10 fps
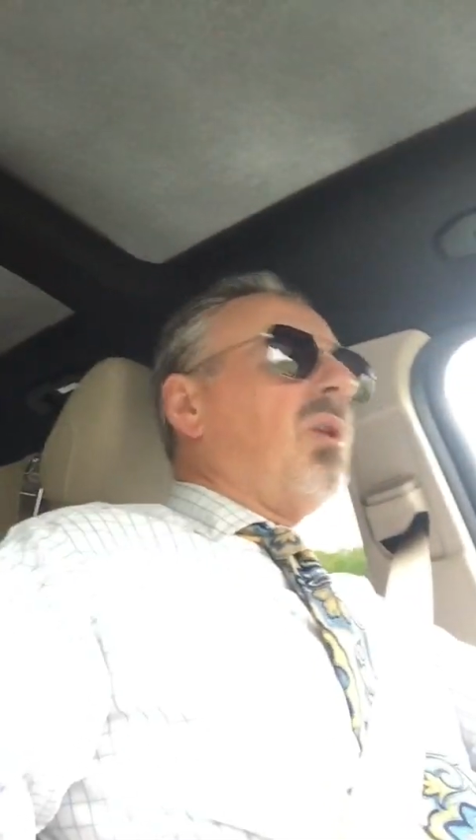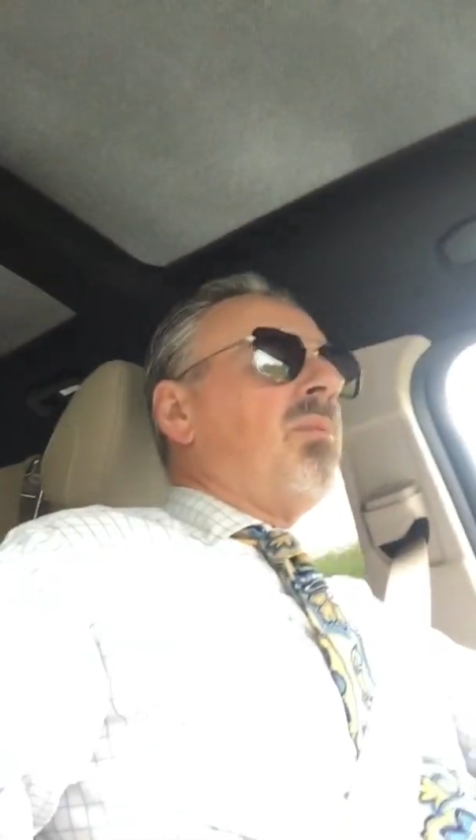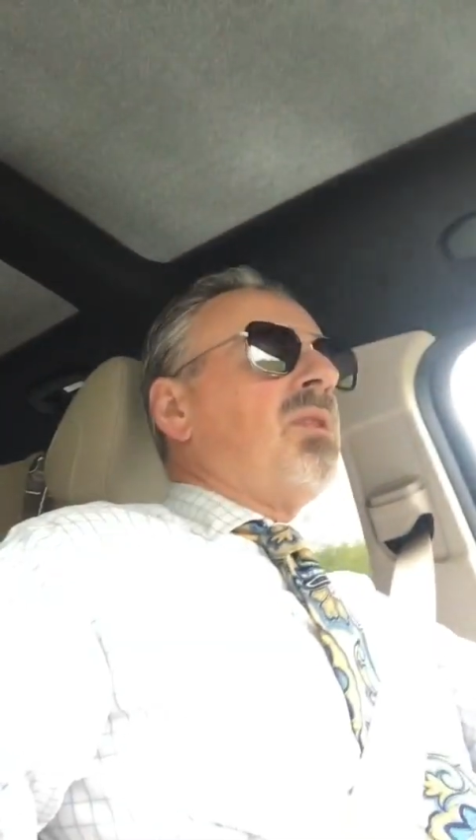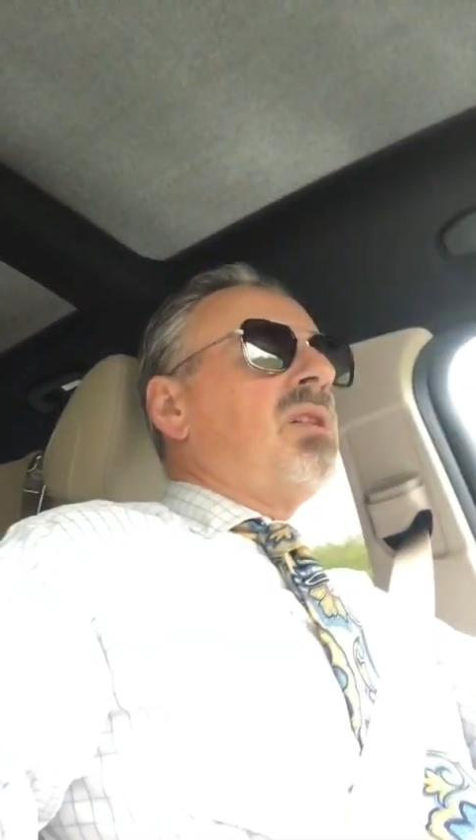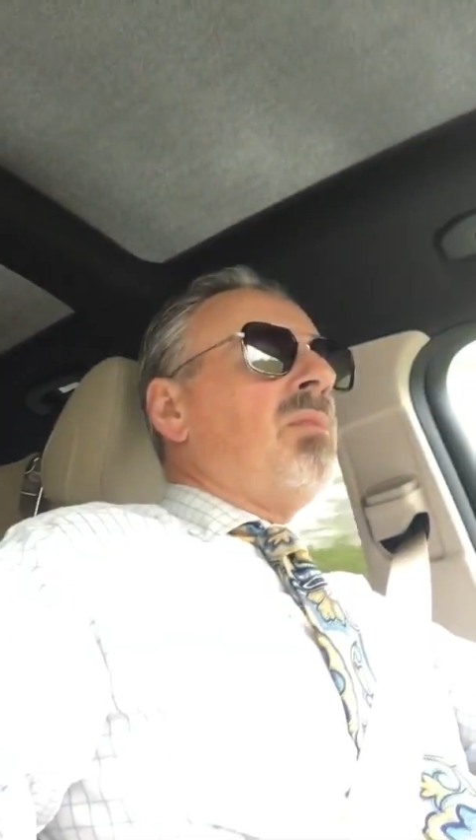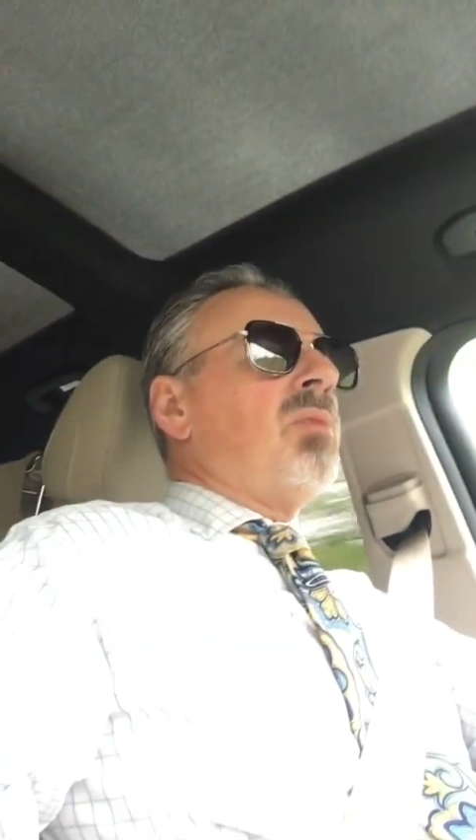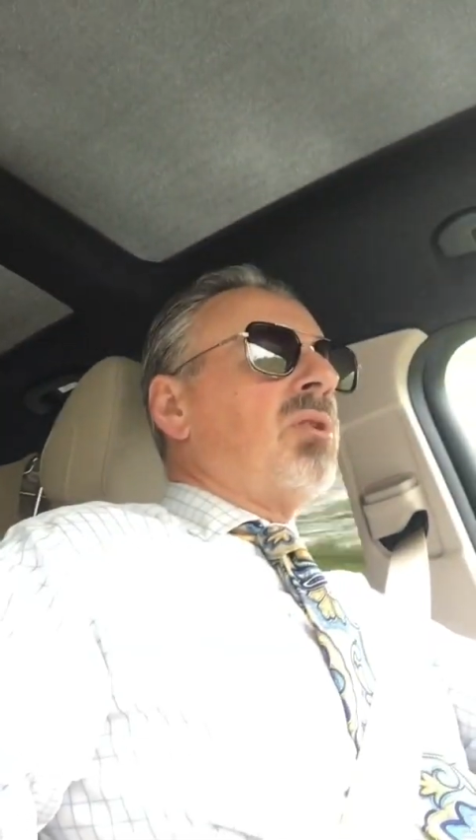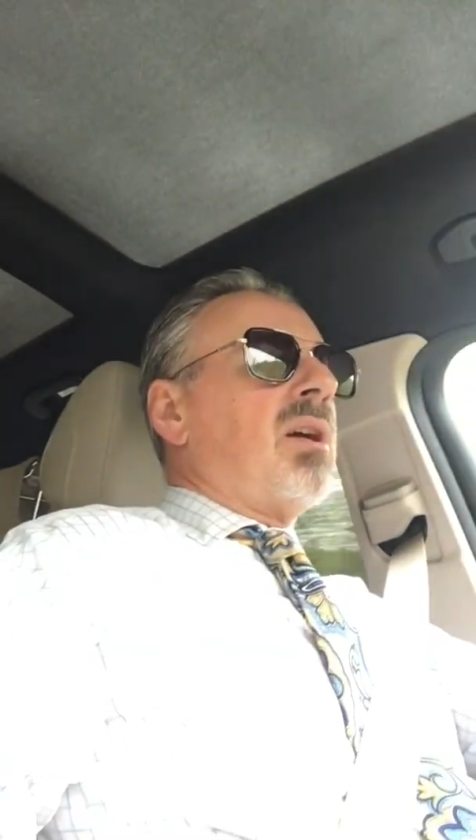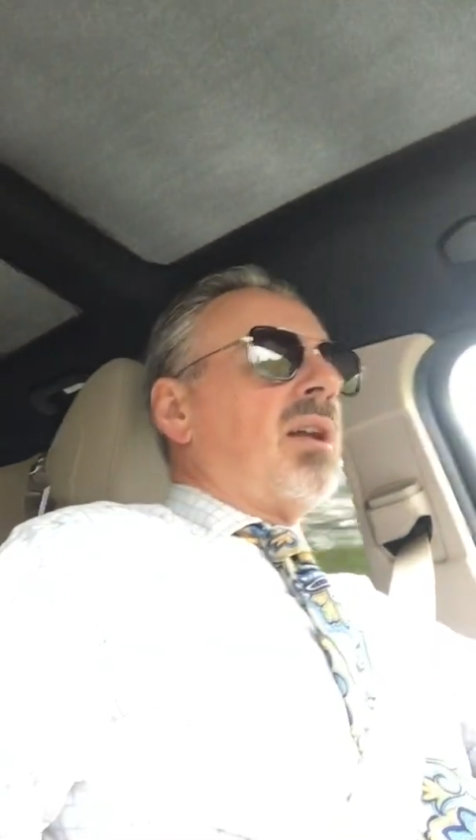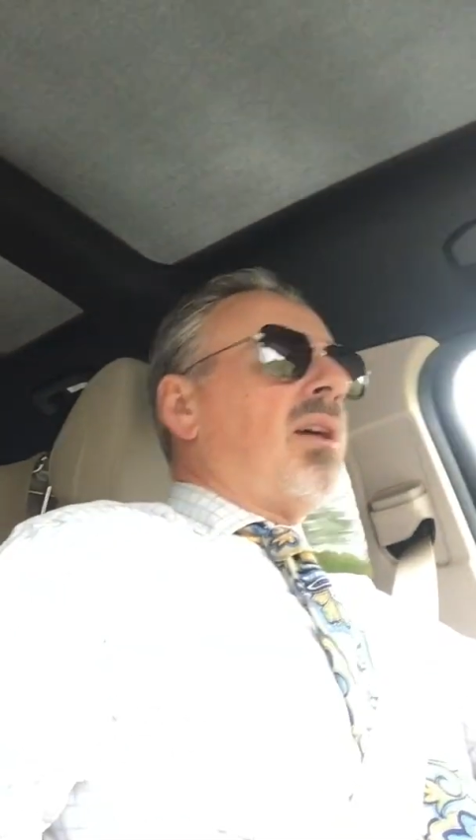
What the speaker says: I'm a Democrat,